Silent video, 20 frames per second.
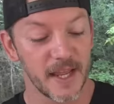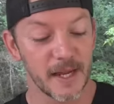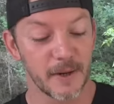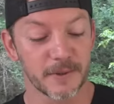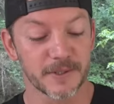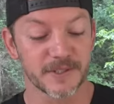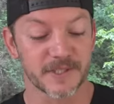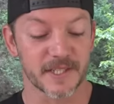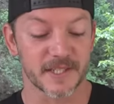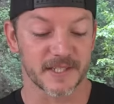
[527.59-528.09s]
It
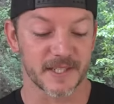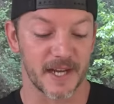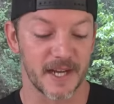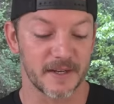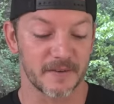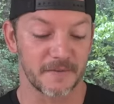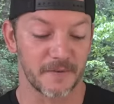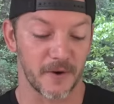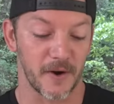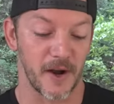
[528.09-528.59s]
was
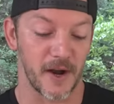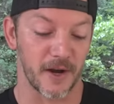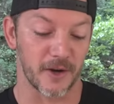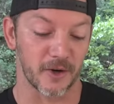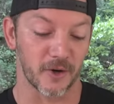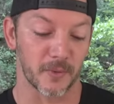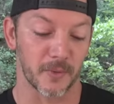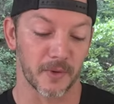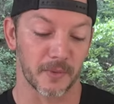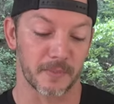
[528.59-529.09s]
designed for
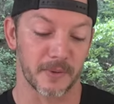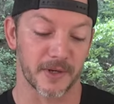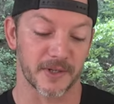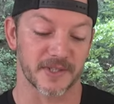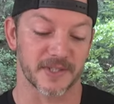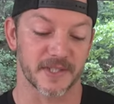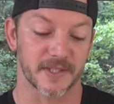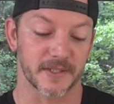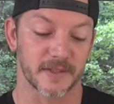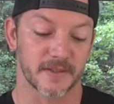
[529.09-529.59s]
honorable
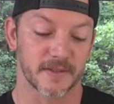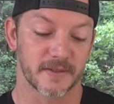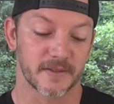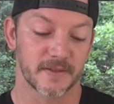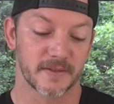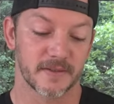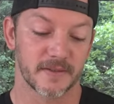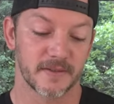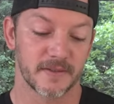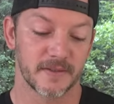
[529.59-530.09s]
person
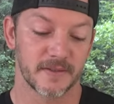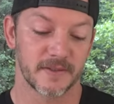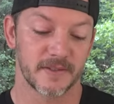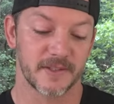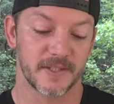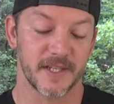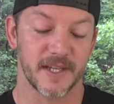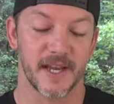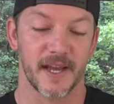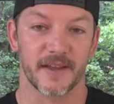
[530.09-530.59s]

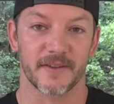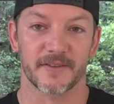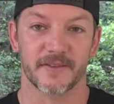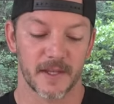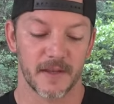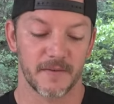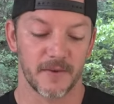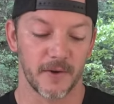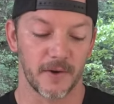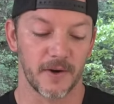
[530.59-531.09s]
CS.
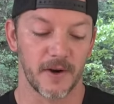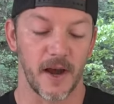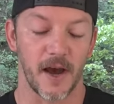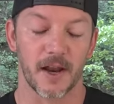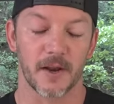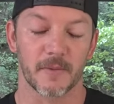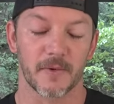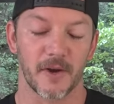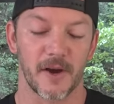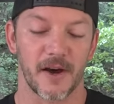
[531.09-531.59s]
If you're an
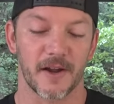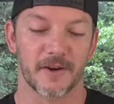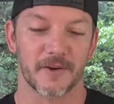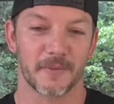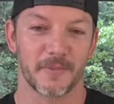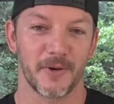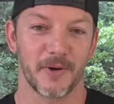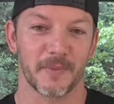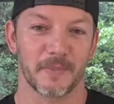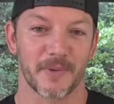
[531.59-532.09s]

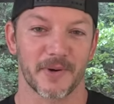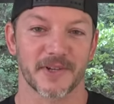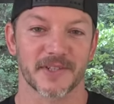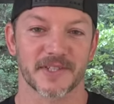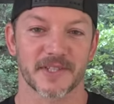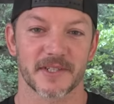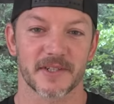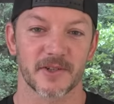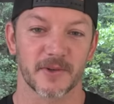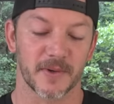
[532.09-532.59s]
honorable
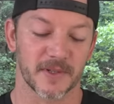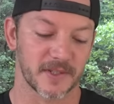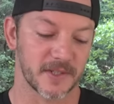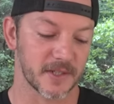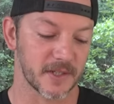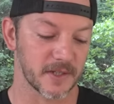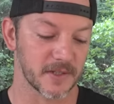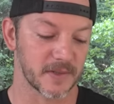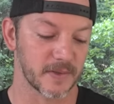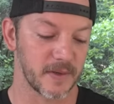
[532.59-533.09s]
person who wants to
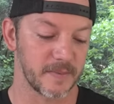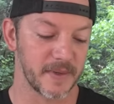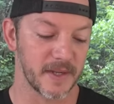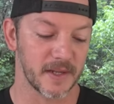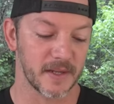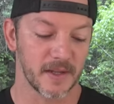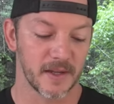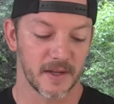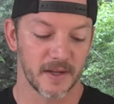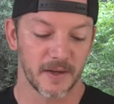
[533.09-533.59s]
go
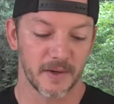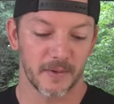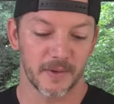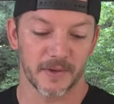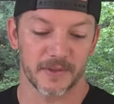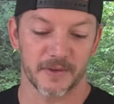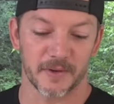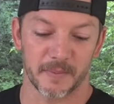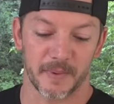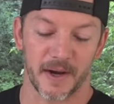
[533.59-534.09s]
swimming
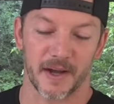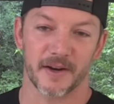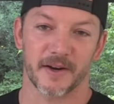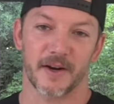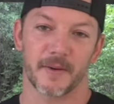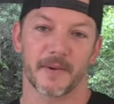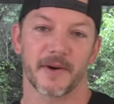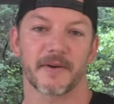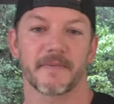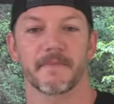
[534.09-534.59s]
with your body
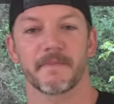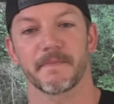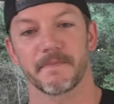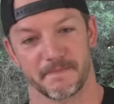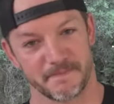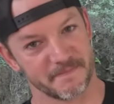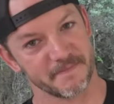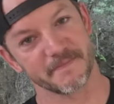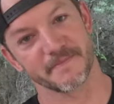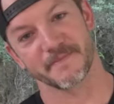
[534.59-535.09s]
armor,
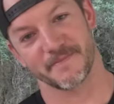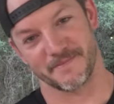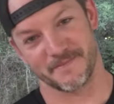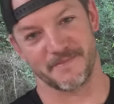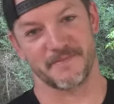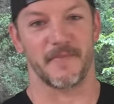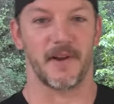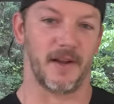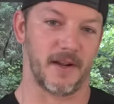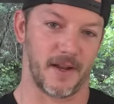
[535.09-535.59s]

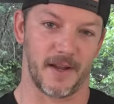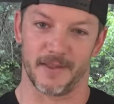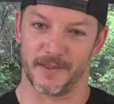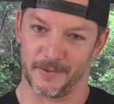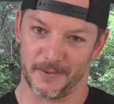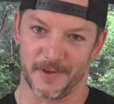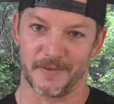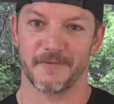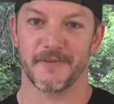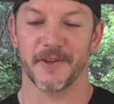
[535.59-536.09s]
I got the
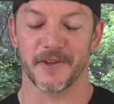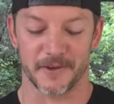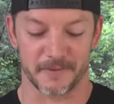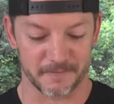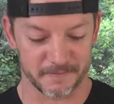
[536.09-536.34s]
one for you.